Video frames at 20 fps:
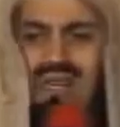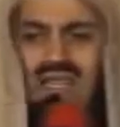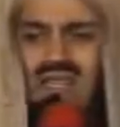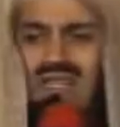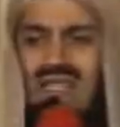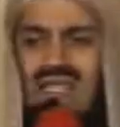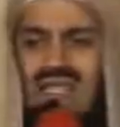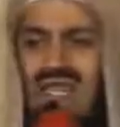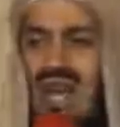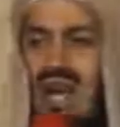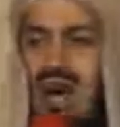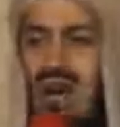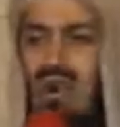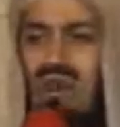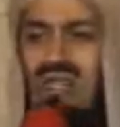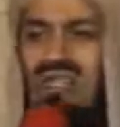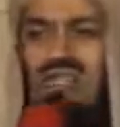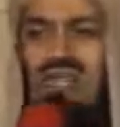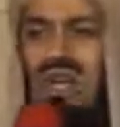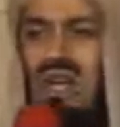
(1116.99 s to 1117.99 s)
And this is
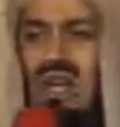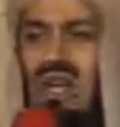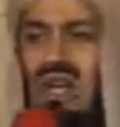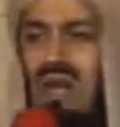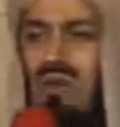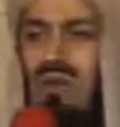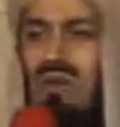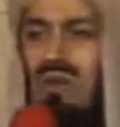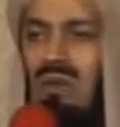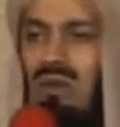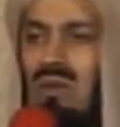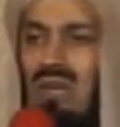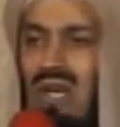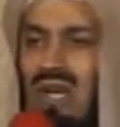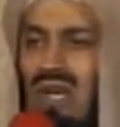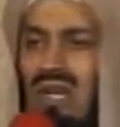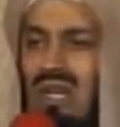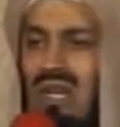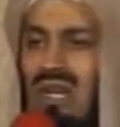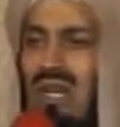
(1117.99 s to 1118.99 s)
how, inshallah, we will be
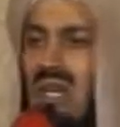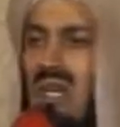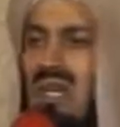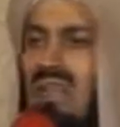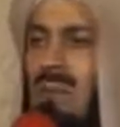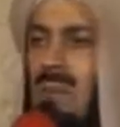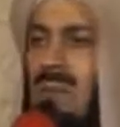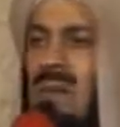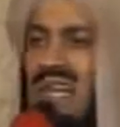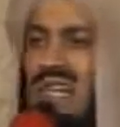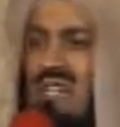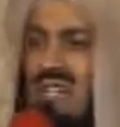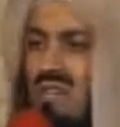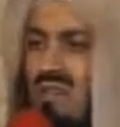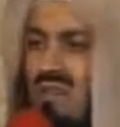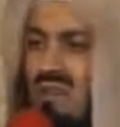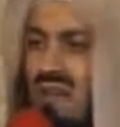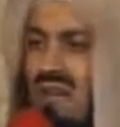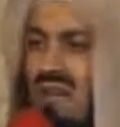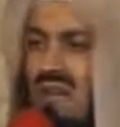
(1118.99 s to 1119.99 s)
earning the pleasure
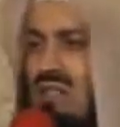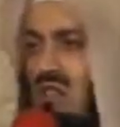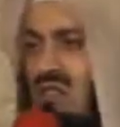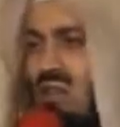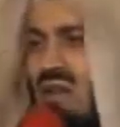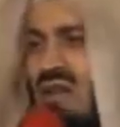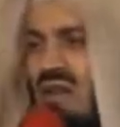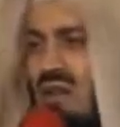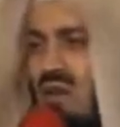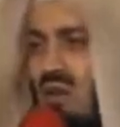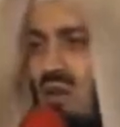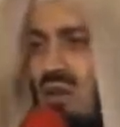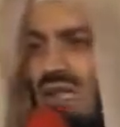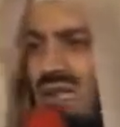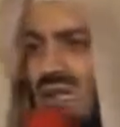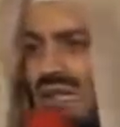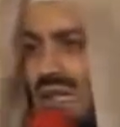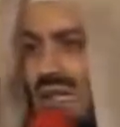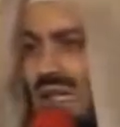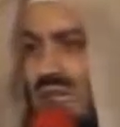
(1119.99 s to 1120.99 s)
of Allah subhanahu wa
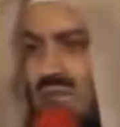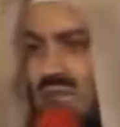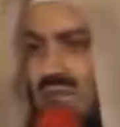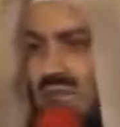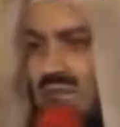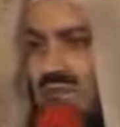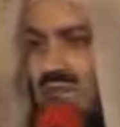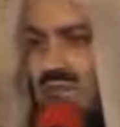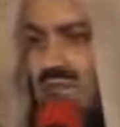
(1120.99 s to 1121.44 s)
ta'ala.